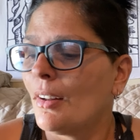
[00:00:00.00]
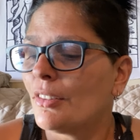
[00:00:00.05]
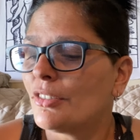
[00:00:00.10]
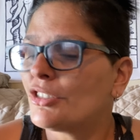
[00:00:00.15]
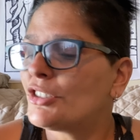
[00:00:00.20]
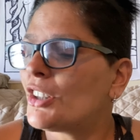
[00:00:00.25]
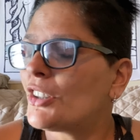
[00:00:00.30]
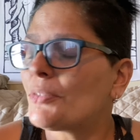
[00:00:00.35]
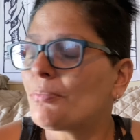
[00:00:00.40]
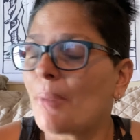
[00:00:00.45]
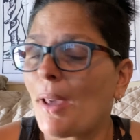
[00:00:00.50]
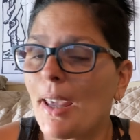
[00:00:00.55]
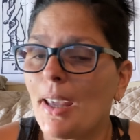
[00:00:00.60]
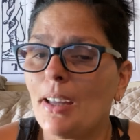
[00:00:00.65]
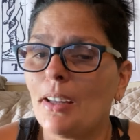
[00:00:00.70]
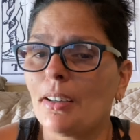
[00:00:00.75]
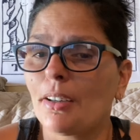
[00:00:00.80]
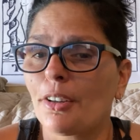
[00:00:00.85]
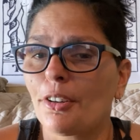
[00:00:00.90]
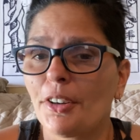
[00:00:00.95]
just
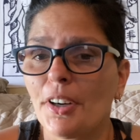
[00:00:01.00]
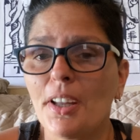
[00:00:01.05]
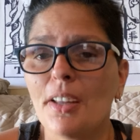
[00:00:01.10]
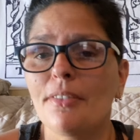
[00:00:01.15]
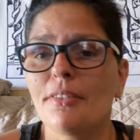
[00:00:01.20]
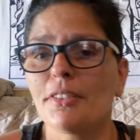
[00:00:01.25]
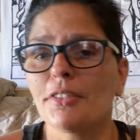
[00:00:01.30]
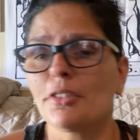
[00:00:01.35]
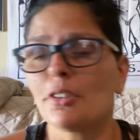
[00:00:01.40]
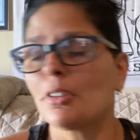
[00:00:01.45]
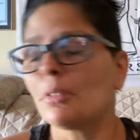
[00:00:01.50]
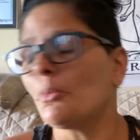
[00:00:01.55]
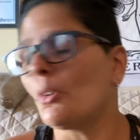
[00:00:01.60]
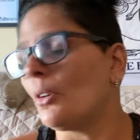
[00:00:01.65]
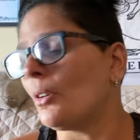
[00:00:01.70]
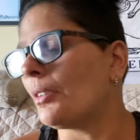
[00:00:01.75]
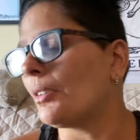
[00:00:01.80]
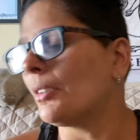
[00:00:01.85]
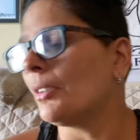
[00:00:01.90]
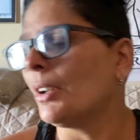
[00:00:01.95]
pain and grief and
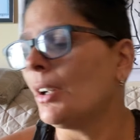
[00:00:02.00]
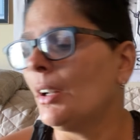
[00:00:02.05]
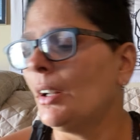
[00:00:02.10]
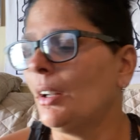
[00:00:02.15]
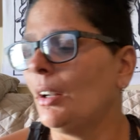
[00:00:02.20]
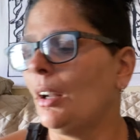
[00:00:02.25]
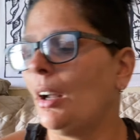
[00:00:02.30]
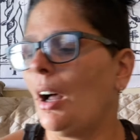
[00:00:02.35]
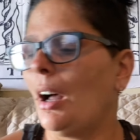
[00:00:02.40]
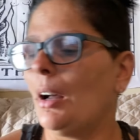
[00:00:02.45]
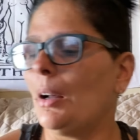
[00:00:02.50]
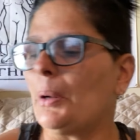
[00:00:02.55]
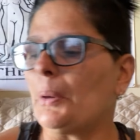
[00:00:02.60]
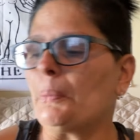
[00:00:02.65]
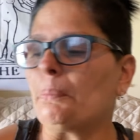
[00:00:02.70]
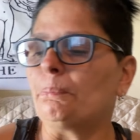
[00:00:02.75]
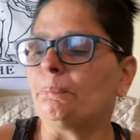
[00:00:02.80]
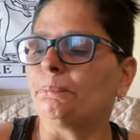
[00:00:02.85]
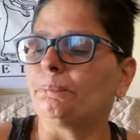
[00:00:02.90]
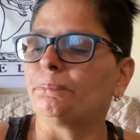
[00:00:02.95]
turmoil.
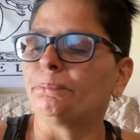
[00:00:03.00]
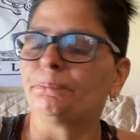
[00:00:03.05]
Um,